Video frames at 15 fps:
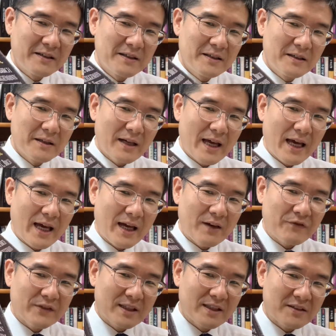
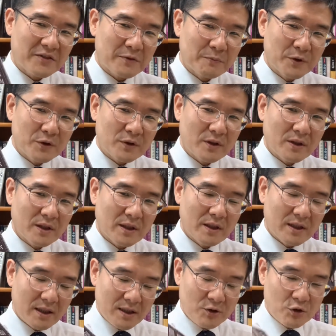have this book
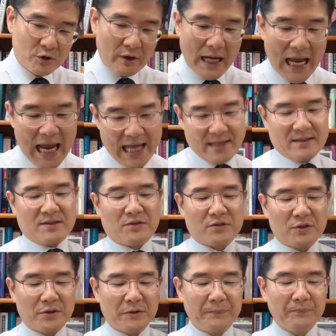in your hands,
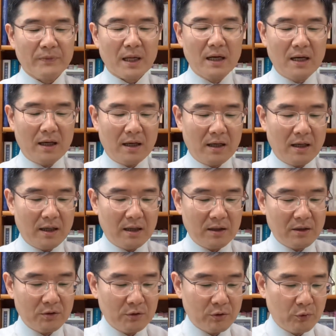so
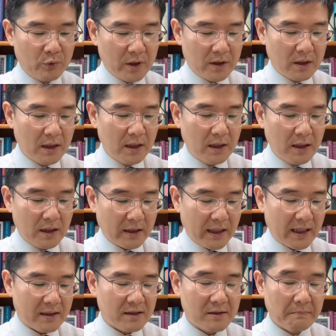you will
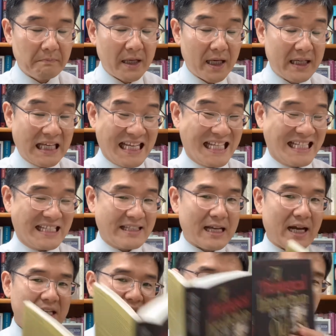get many
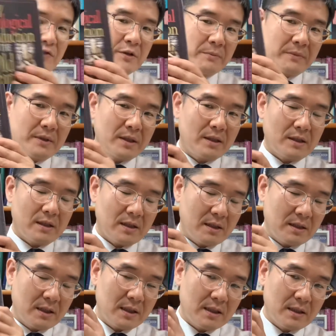insights from
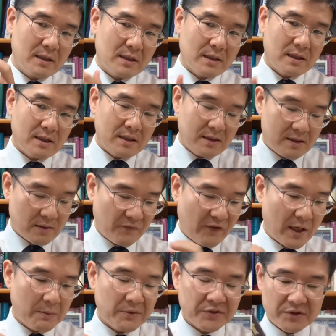these
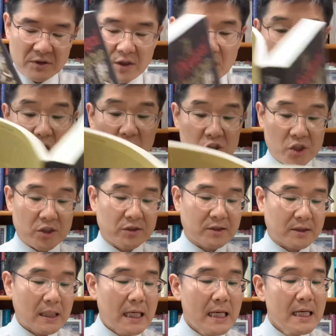famous
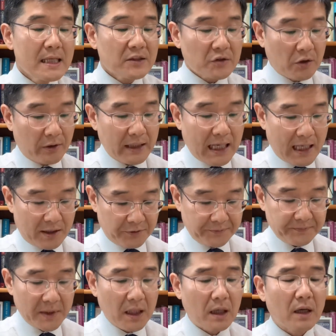theologians. So now,
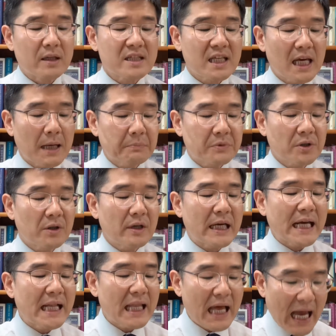chapter
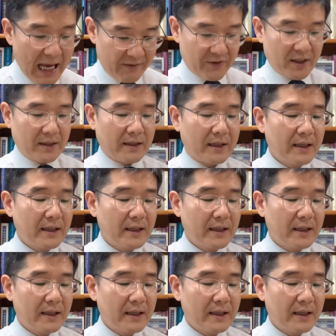11,